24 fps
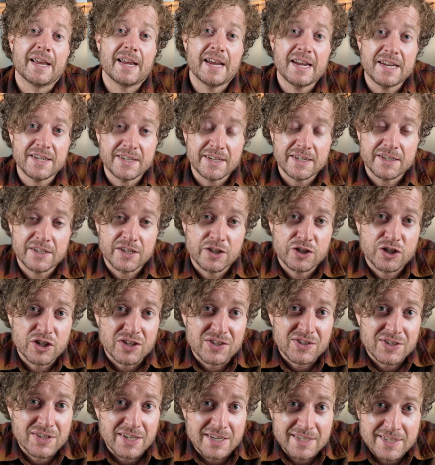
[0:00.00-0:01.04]
Easy to
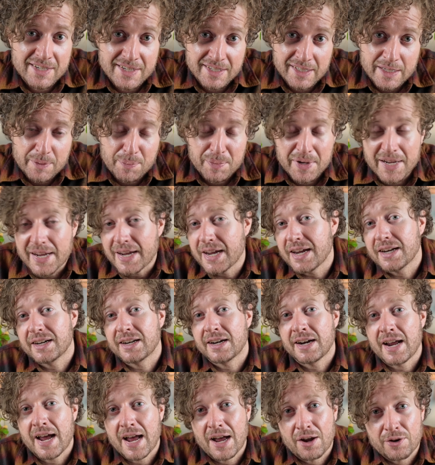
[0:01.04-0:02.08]
just slip in
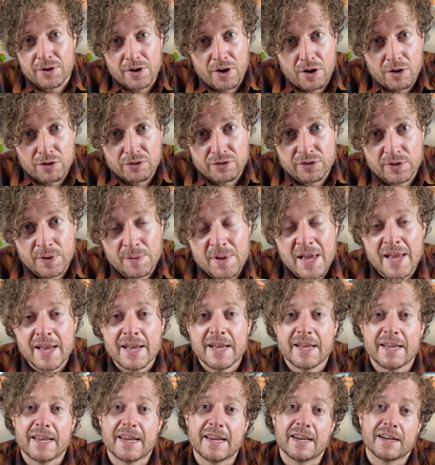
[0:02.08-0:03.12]
and out of.
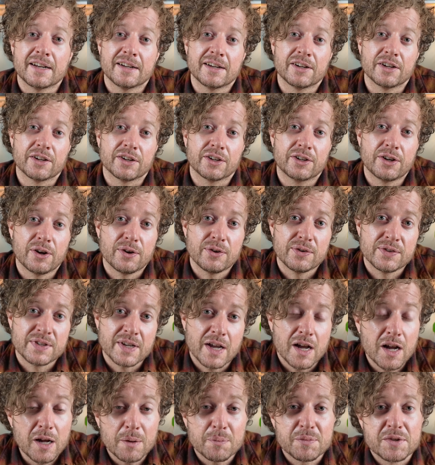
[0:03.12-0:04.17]
It
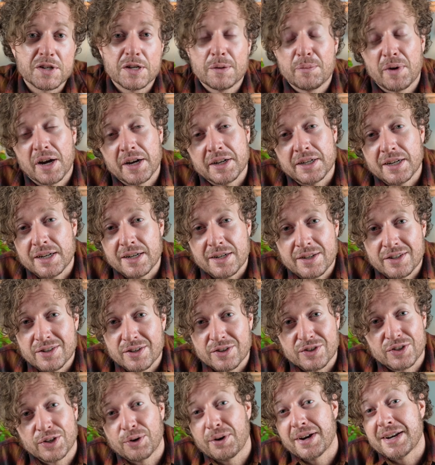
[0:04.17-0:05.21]
goes up to my knees,
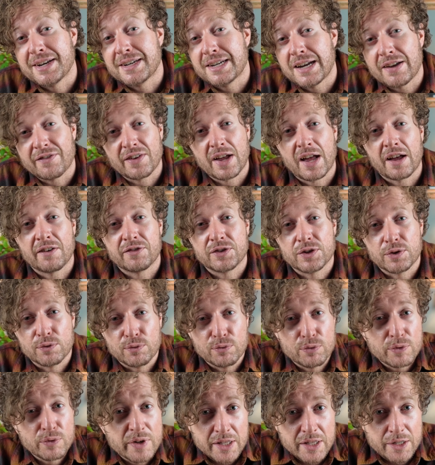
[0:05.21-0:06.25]
so I never have to
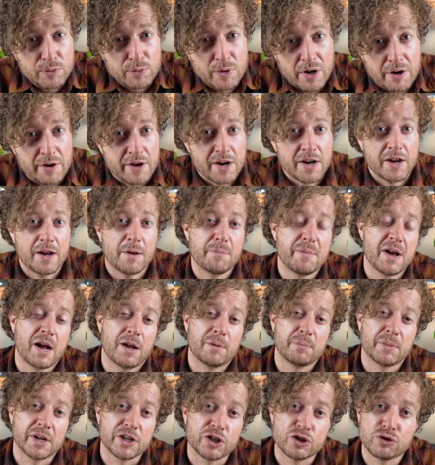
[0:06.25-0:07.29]
really worry
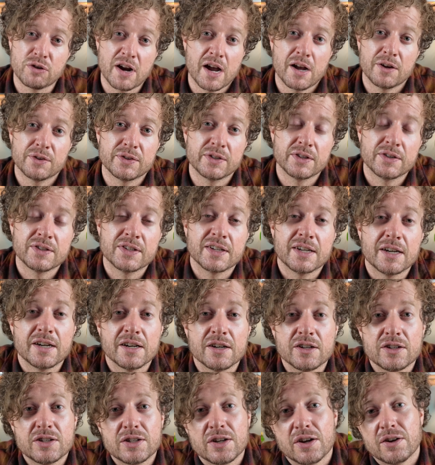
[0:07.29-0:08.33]
about my trousers
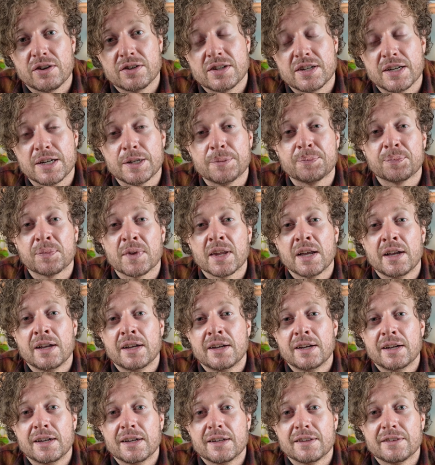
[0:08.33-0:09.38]
getting dirty.
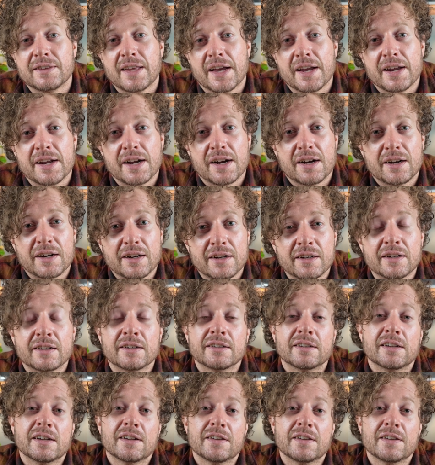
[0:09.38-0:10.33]
They are